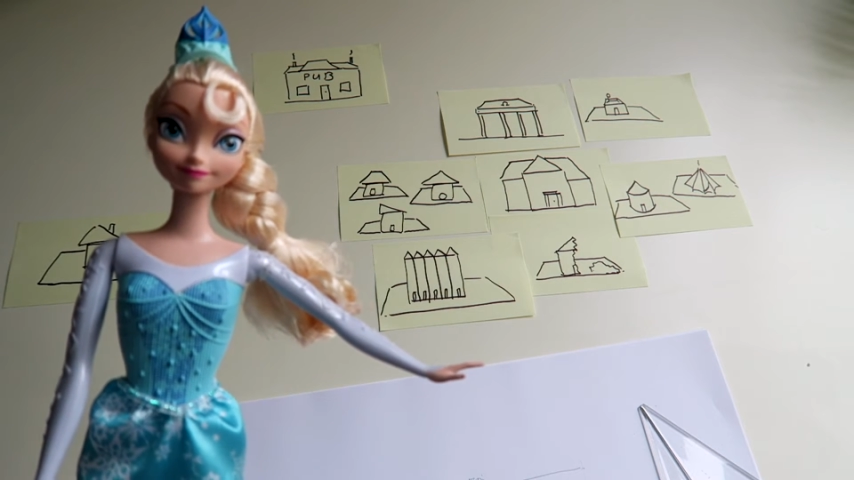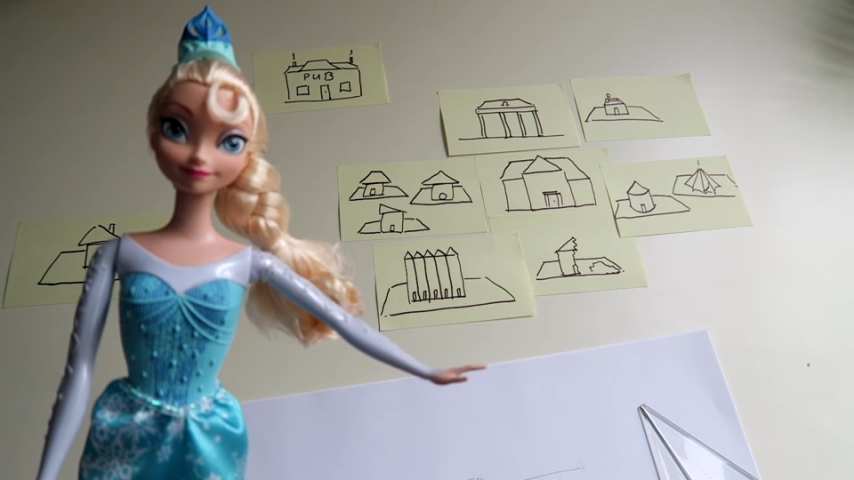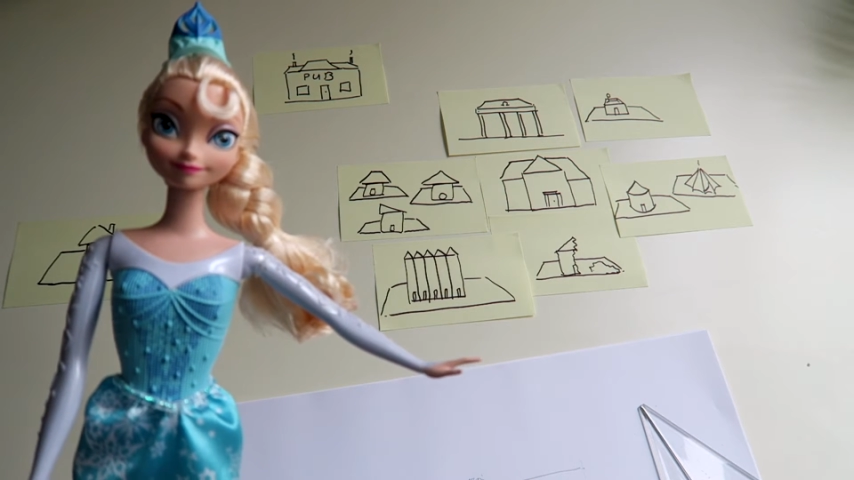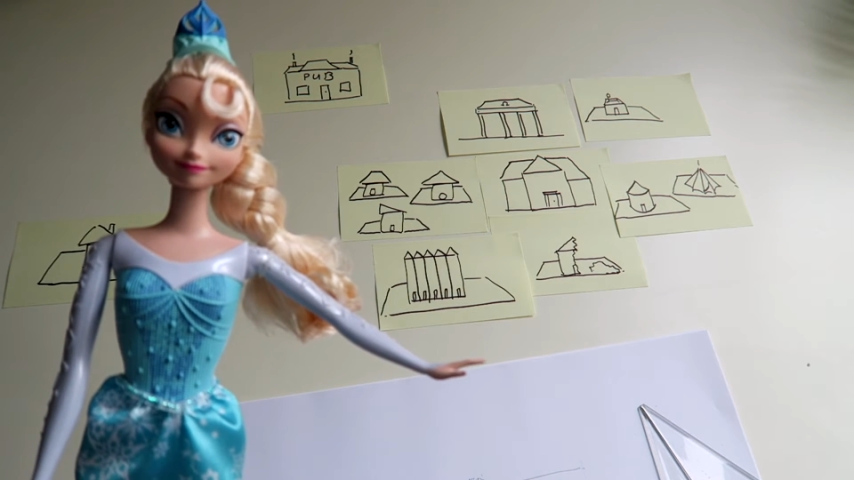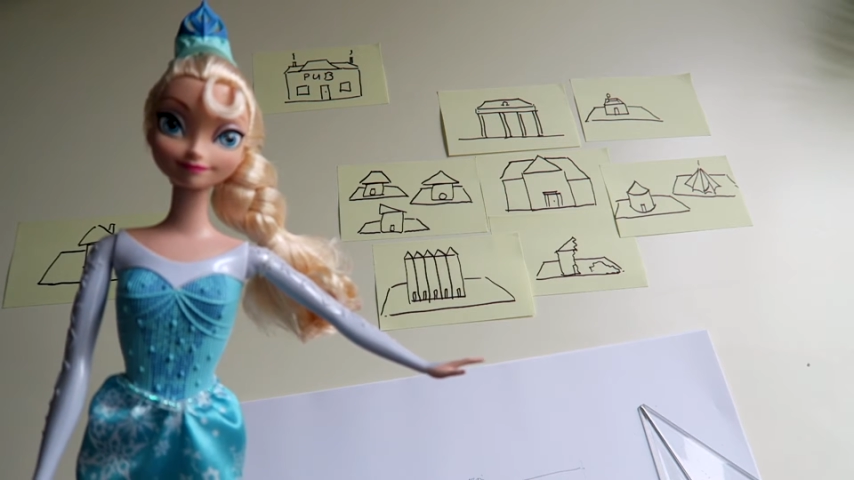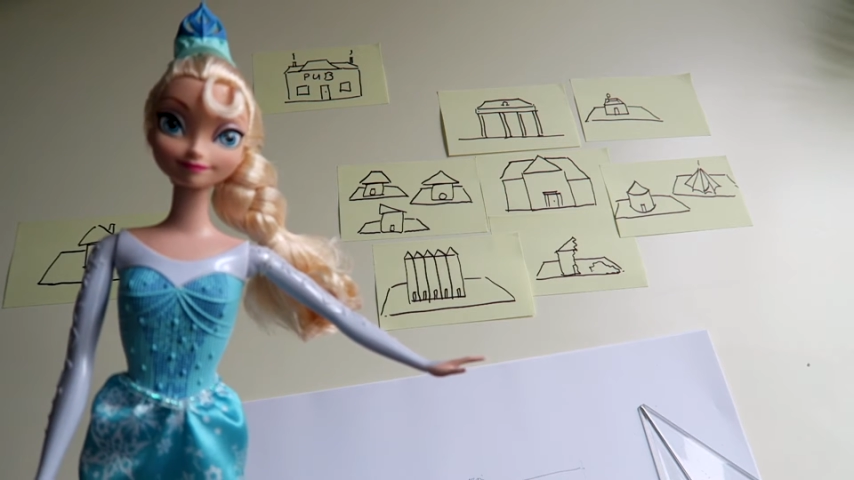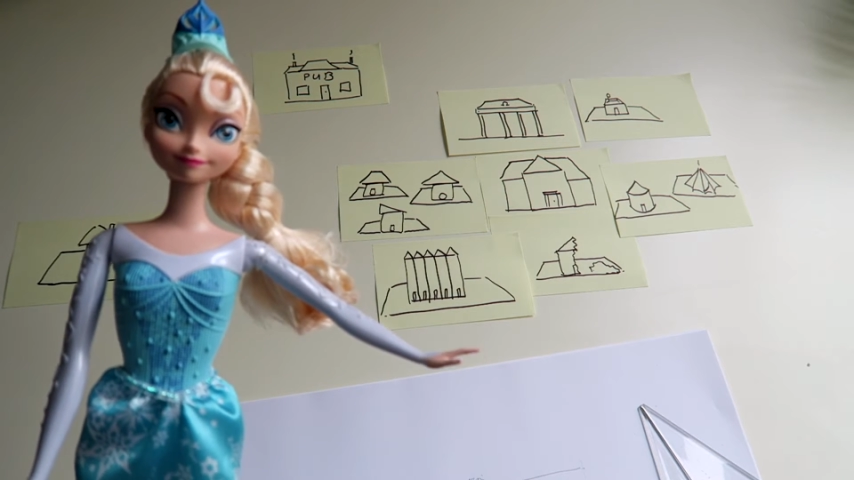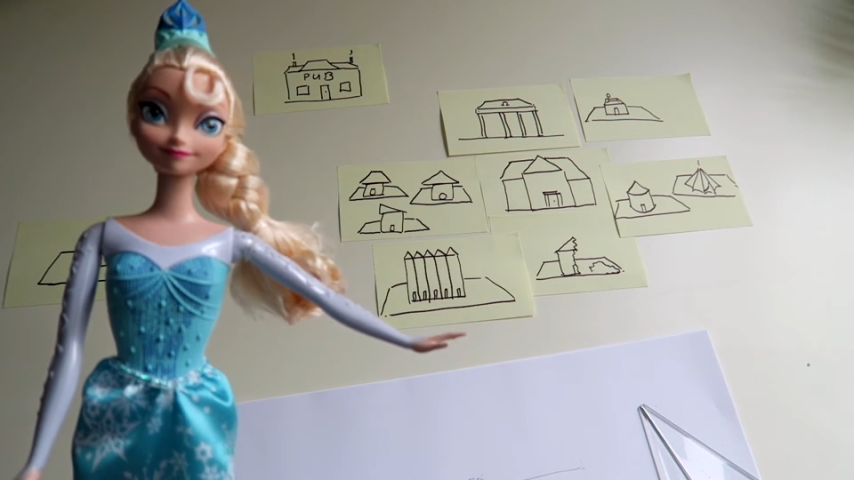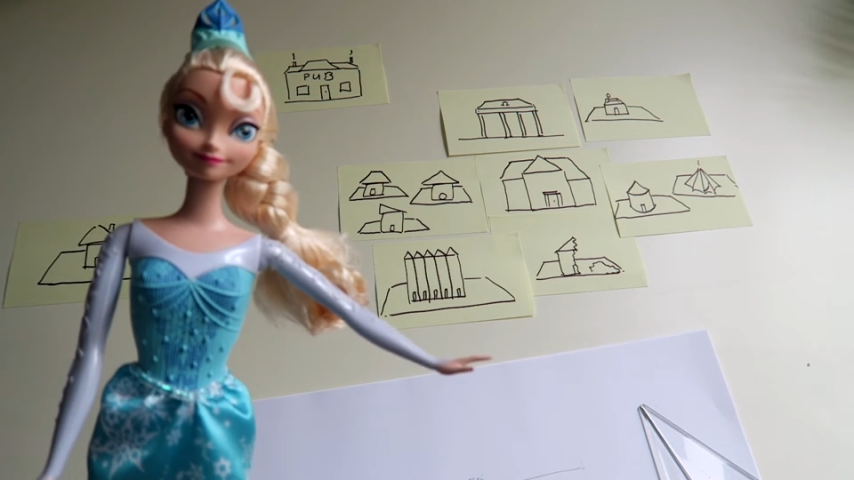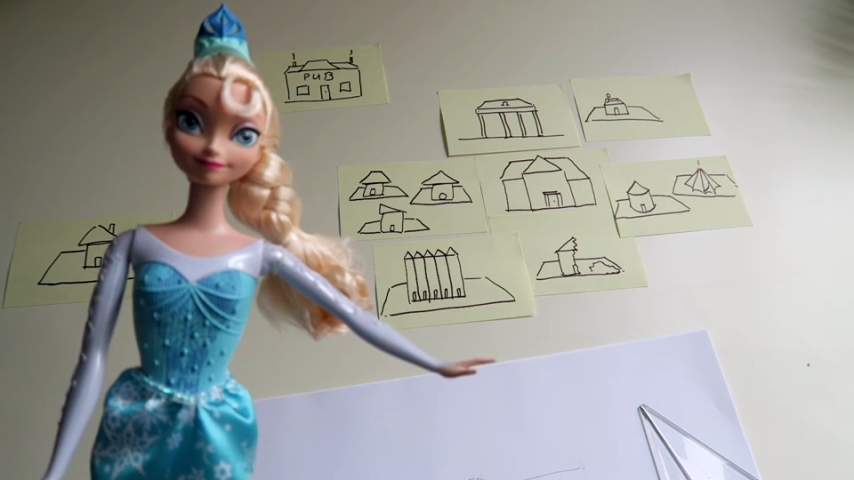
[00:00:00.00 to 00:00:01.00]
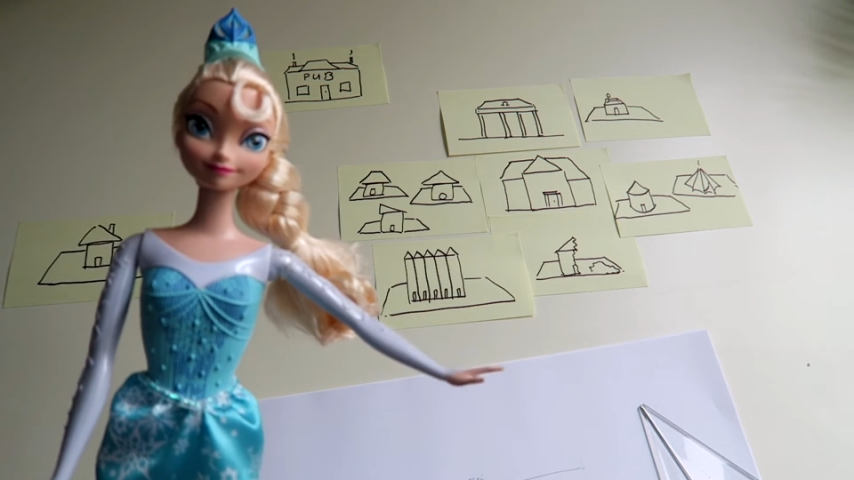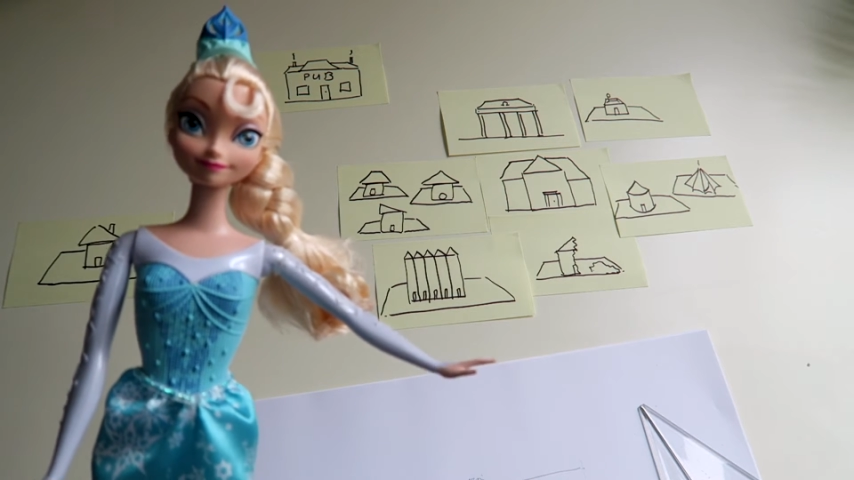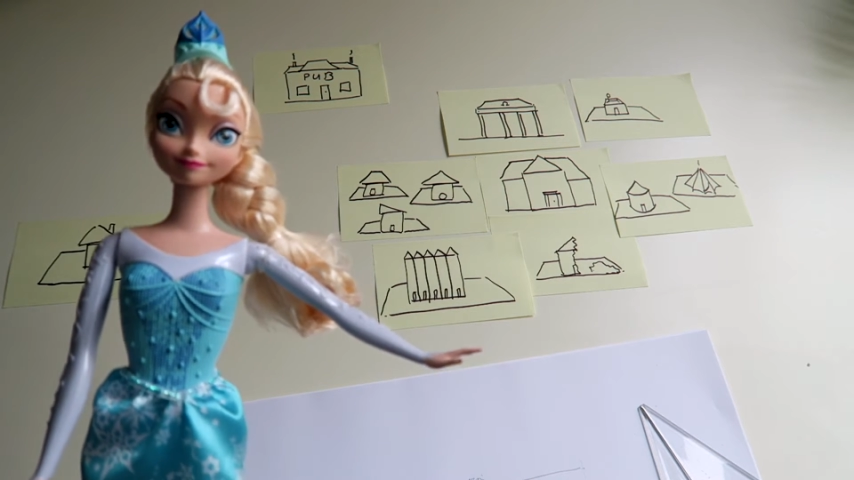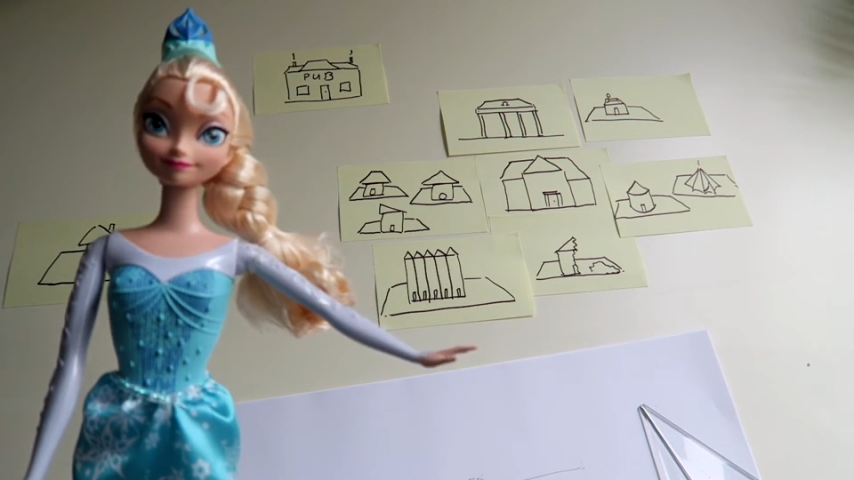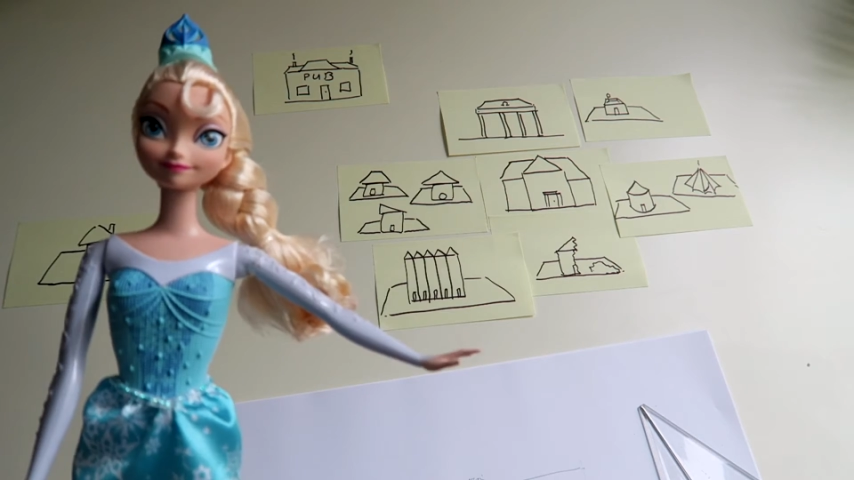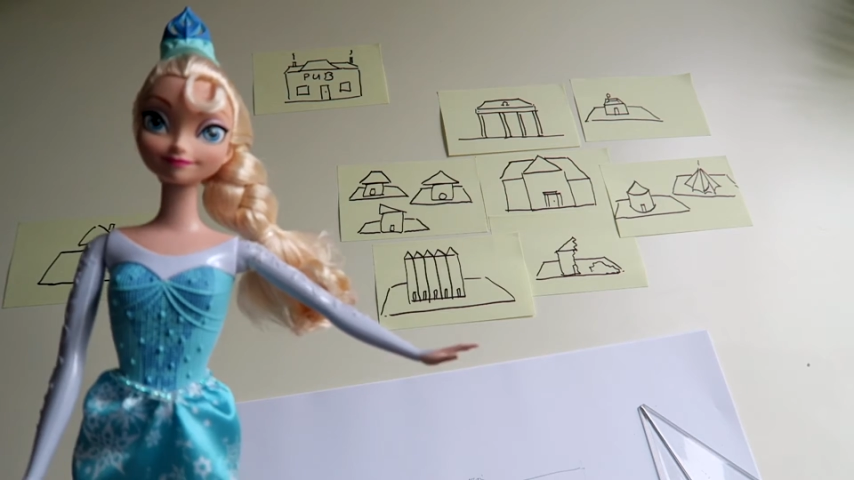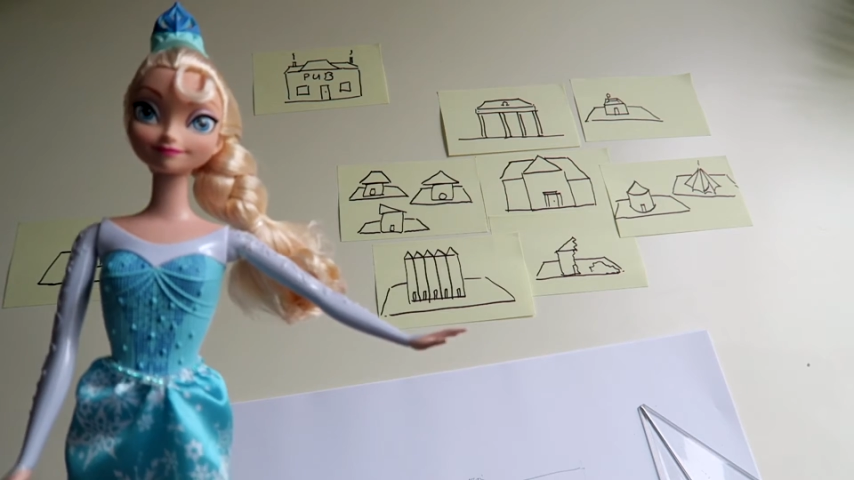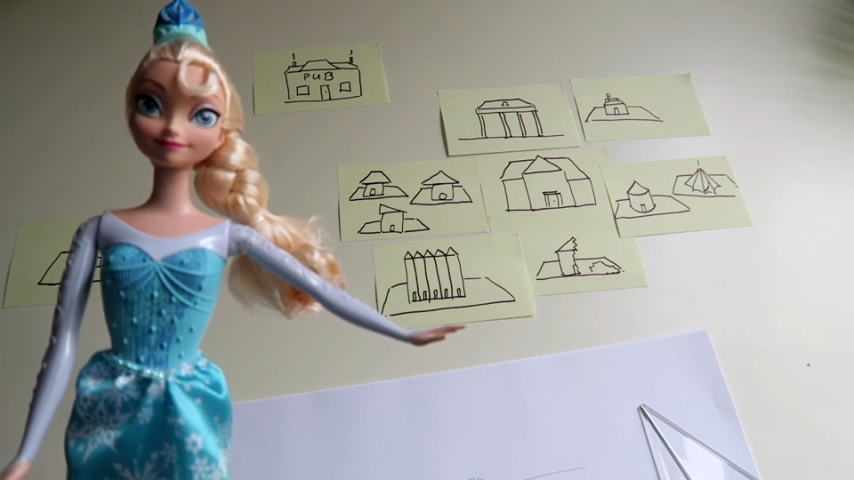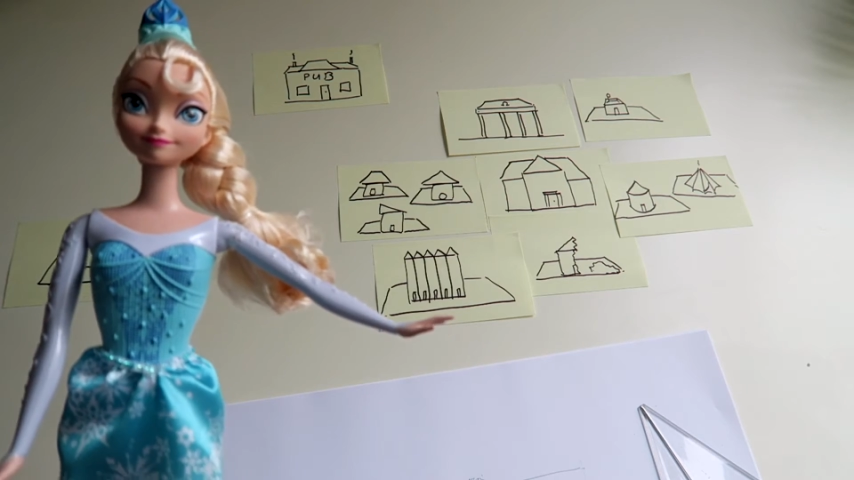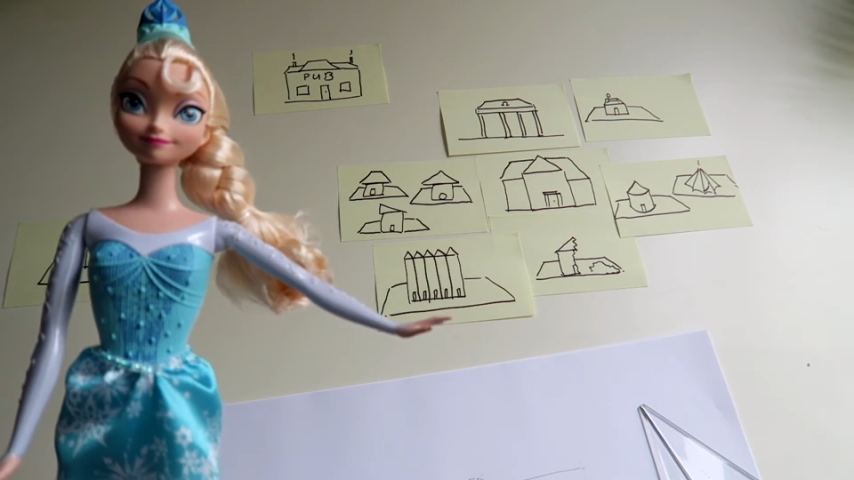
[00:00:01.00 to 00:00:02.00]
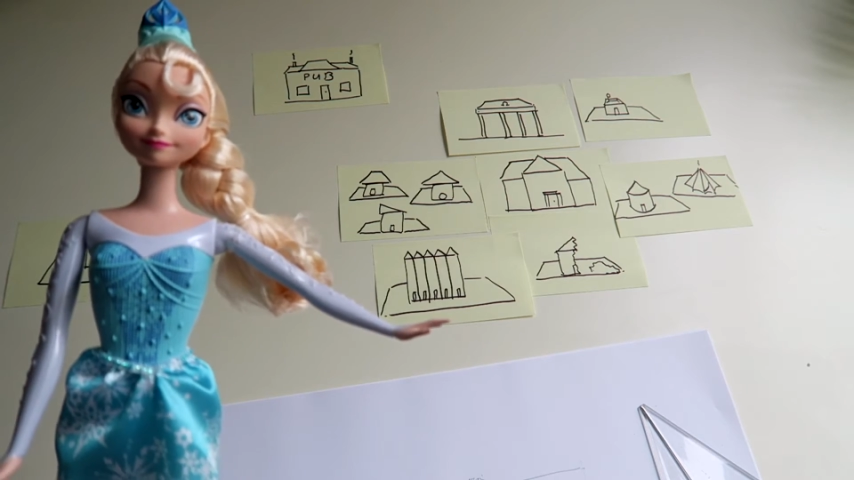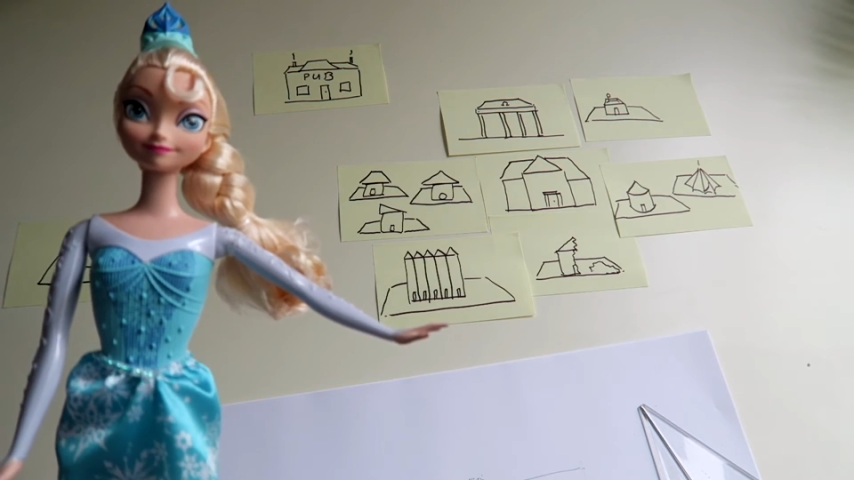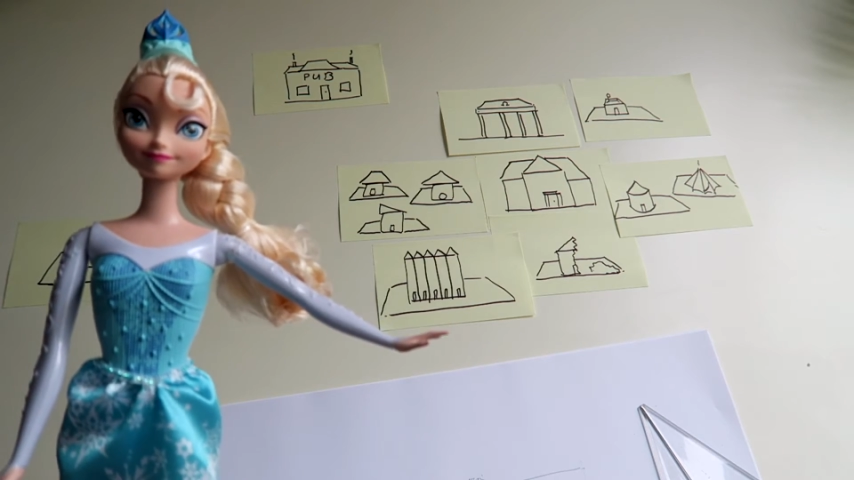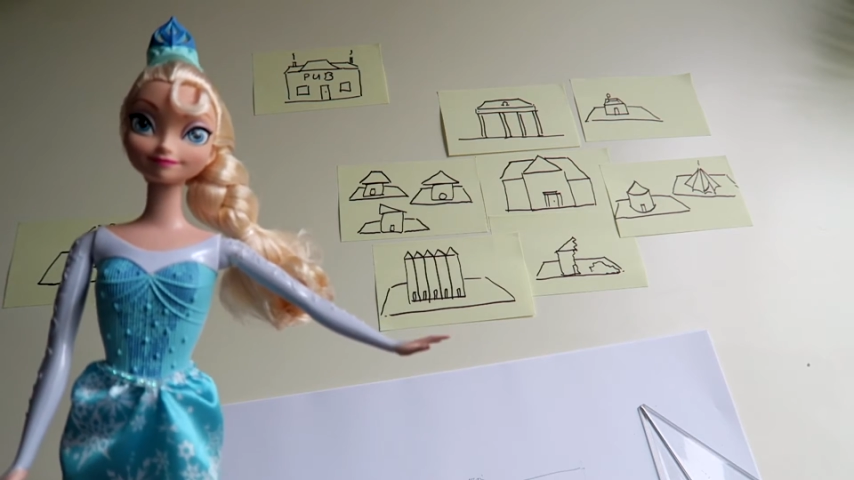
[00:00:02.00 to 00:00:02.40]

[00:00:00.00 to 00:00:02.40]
you know, we're going to go bankrupt.